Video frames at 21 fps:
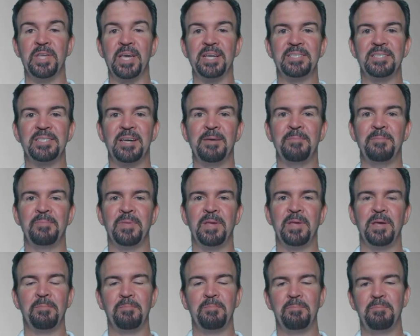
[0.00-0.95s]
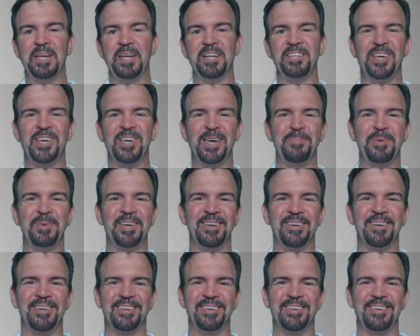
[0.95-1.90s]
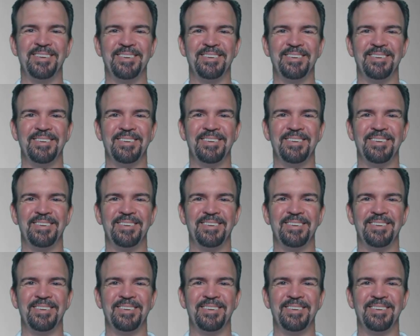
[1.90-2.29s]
Until next time, be a champion.